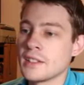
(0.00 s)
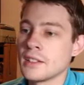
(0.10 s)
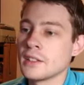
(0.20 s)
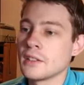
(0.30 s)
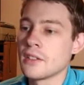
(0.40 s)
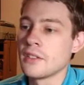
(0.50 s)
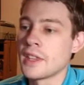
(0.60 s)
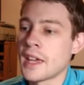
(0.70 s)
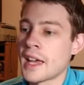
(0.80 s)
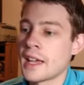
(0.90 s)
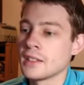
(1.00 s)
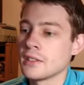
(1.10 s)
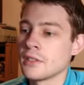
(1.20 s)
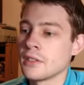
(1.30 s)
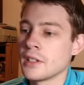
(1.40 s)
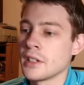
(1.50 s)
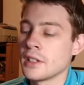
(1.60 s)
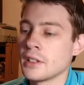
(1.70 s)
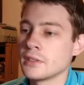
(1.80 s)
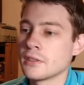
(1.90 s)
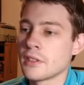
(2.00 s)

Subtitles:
Adults Welcome box